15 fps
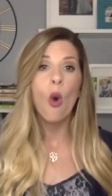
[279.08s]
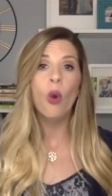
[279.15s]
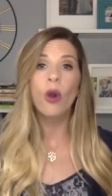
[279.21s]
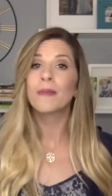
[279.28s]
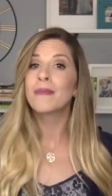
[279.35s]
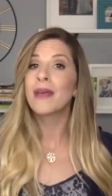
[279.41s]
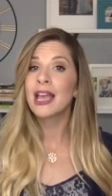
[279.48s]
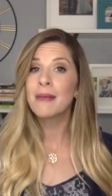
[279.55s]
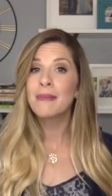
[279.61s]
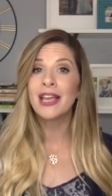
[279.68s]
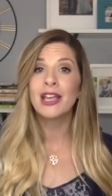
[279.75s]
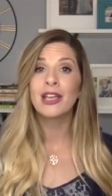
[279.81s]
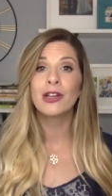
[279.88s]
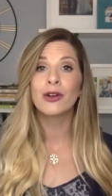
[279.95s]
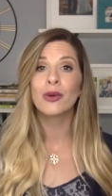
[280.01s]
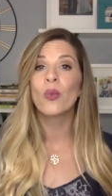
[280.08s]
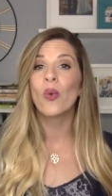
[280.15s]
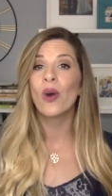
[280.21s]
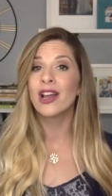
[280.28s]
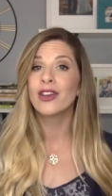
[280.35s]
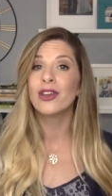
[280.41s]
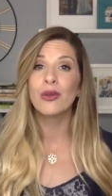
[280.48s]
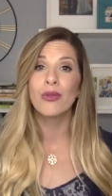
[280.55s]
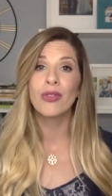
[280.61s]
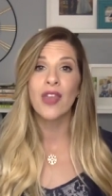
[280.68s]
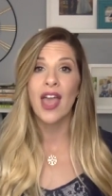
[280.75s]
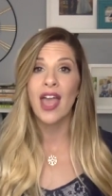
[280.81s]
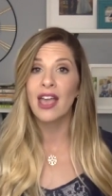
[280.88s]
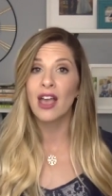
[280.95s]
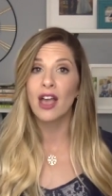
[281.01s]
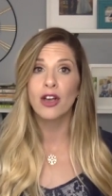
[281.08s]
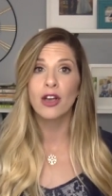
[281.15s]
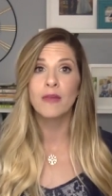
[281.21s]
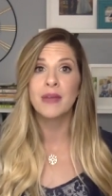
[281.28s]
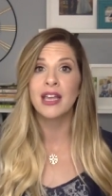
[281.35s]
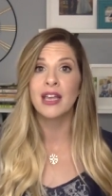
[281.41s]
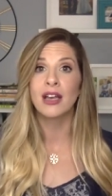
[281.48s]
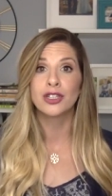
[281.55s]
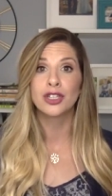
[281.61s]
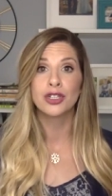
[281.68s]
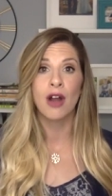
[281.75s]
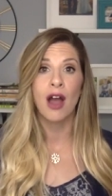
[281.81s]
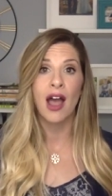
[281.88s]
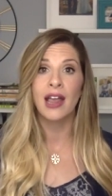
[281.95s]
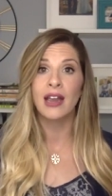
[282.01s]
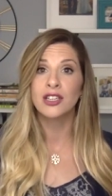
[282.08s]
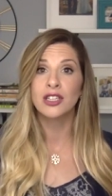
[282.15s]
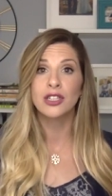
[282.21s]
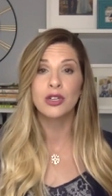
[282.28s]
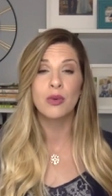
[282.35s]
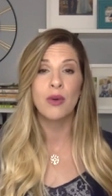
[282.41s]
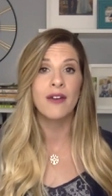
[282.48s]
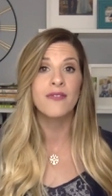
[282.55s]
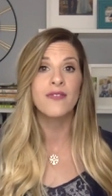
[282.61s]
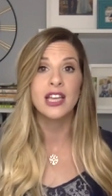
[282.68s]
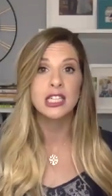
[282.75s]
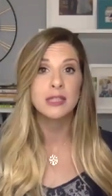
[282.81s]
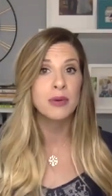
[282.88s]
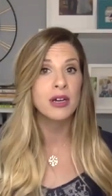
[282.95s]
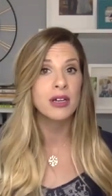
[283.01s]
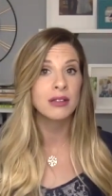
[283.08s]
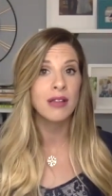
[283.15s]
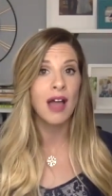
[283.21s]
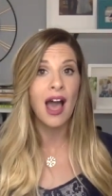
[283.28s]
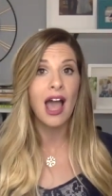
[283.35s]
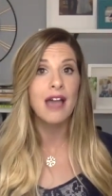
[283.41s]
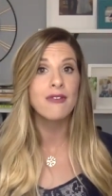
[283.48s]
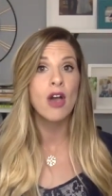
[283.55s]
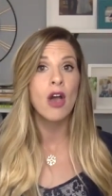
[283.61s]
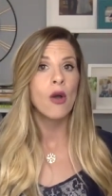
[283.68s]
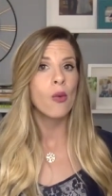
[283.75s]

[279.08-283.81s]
Or maybe your one new thing could be trying to do a Facebook Live,